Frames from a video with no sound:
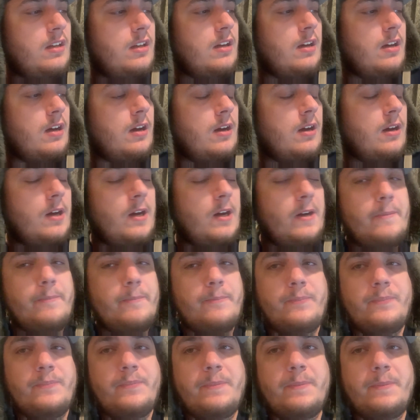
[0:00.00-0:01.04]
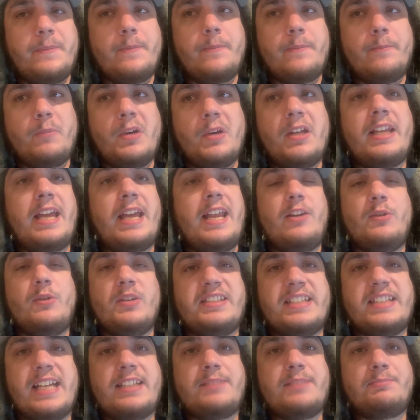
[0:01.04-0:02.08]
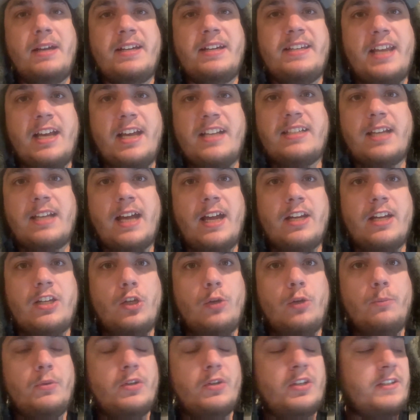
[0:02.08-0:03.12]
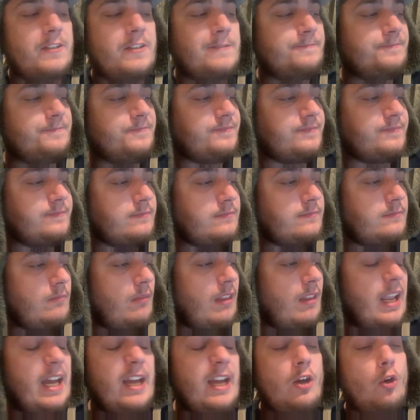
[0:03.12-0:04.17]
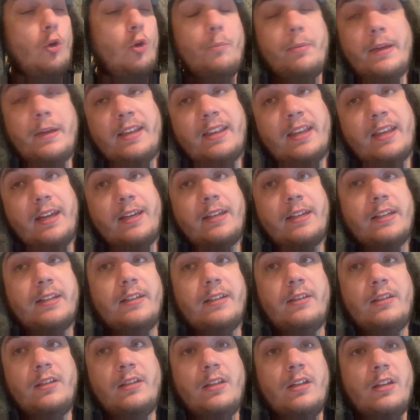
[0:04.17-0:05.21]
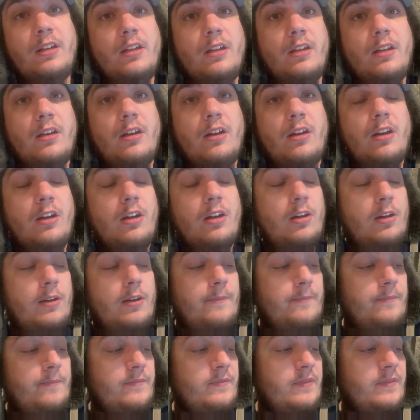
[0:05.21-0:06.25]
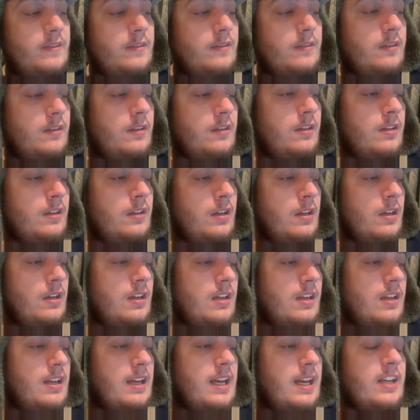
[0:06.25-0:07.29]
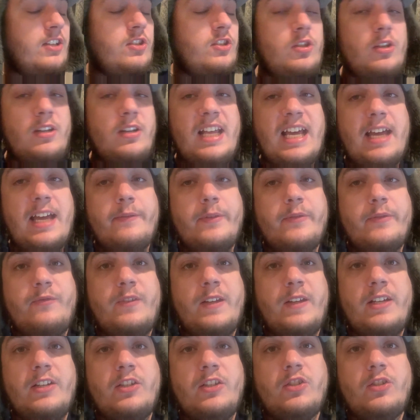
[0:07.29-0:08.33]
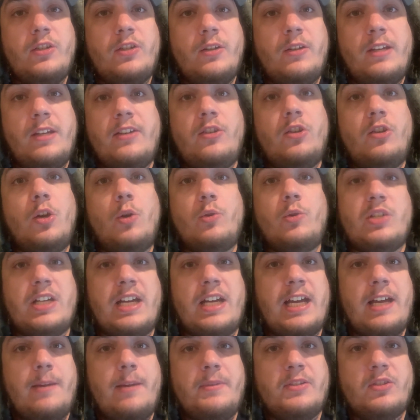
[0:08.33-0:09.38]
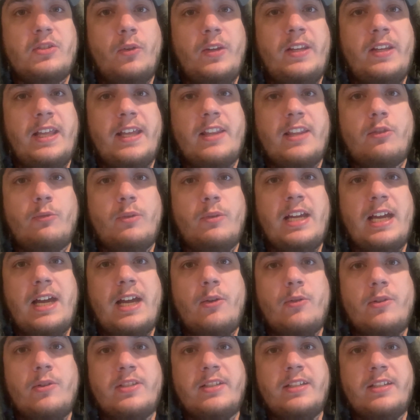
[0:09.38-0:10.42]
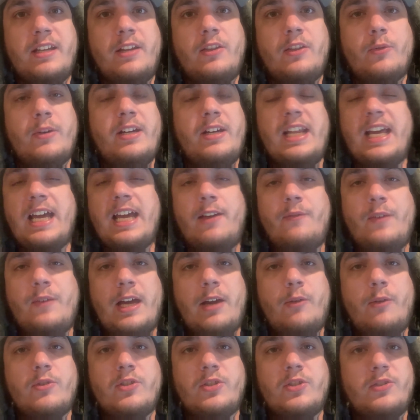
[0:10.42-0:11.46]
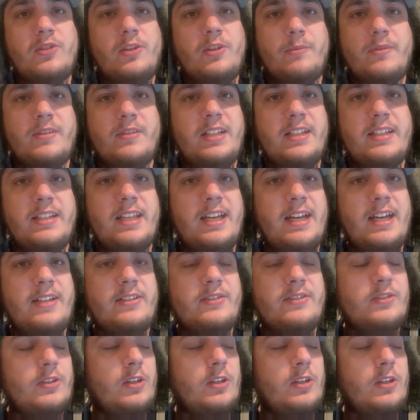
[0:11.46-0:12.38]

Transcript: Um, but anyways, that's my next audiobook. I hope I like it. Um, I should have it finished in no time. It's only like three hours and three and a half hours or something like that.